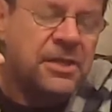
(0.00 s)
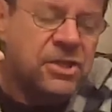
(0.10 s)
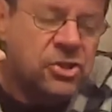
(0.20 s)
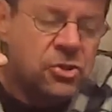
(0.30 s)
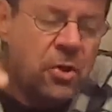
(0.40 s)
it
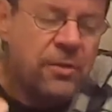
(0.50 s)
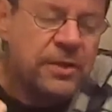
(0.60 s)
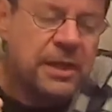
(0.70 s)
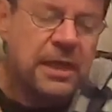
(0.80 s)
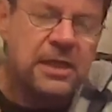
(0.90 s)
is
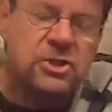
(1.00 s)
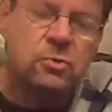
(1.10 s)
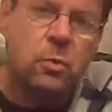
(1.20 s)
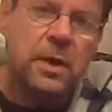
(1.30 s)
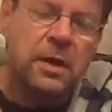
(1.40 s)
not the
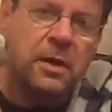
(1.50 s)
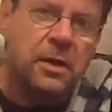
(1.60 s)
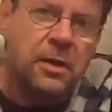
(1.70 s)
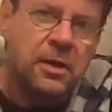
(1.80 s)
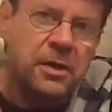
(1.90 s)
case where
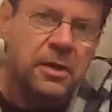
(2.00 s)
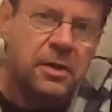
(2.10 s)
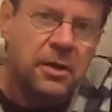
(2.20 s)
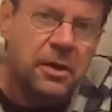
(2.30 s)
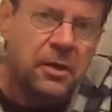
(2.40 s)

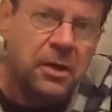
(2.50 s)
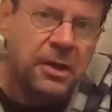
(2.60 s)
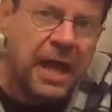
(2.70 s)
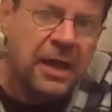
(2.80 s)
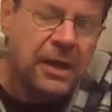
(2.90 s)

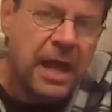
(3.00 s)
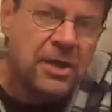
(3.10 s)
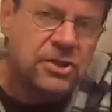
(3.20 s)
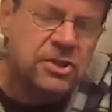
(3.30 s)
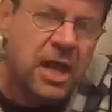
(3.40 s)
a,
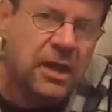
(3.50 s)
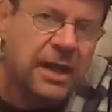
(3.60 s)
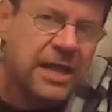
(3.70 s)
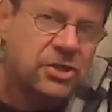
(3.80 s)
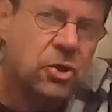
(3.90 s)
a, a
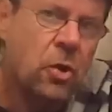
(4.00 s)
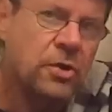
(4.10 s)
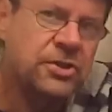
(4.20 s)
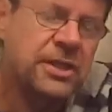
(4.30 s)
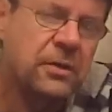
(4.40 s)
less
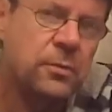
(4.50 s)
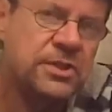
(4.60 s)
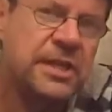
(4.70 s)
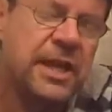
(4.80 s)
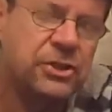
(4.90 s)
costing
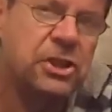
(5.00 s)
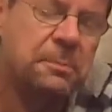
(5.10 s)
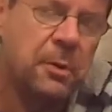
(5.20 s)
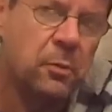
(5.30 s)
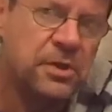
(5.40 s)
whisky, a
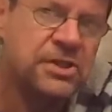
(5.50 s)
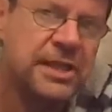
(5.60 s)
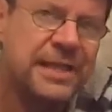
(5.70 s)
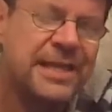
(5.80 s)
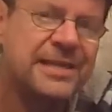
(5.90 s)
cheaper
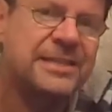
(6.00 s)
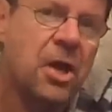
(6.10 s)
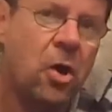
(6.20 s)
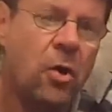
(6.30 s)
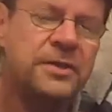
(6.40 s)
whisky,
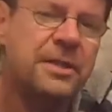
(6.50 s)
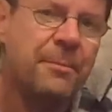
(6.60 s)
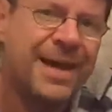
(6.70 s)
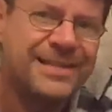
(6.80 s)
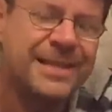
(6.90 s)
is
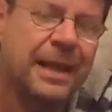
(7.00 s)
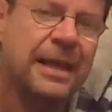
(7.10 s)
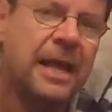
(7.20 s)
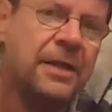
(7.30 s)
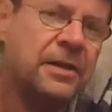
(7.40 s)

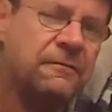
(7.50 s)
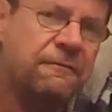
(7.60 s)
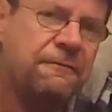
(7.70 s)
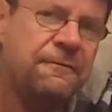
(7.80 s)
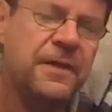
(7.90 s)
automatically an
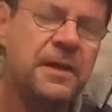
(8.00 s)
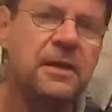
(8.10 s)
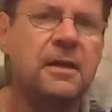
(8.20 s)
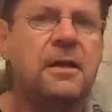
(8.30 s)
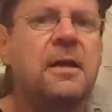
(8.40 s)

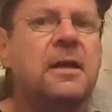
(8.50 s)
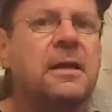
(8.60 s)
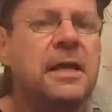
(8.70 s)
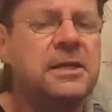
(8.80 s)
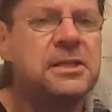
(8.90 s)
inferior
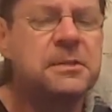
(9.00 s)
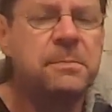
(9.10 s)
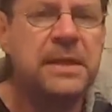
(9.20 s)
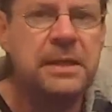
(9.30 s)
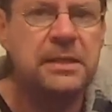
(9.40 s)

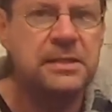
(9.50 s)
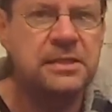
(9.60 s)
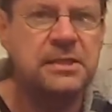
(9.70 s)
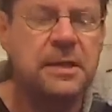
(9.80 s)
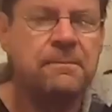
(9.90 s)

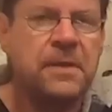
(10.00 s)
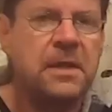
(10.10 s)
experience.